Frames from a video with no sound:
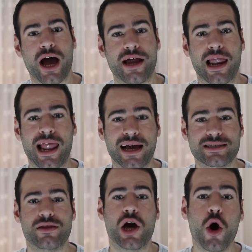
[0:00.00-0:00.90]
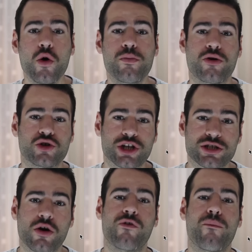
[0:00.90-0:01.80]
I'm learning actually from the
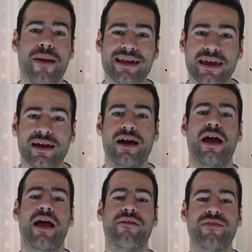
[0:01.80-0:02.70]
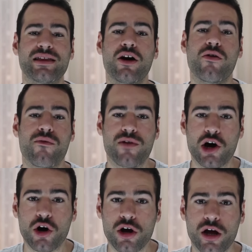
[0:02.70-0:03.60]
author Evangelos
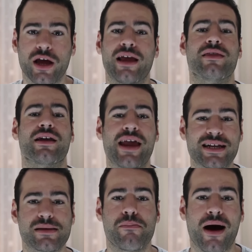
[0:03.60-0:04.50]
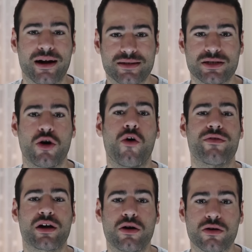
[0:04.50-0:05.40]
Anagnostou. Sorry if I
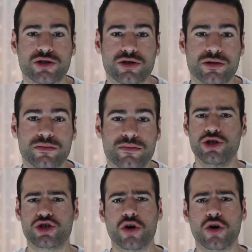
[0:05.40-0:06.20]
pronounce his name wrongly, but yeah,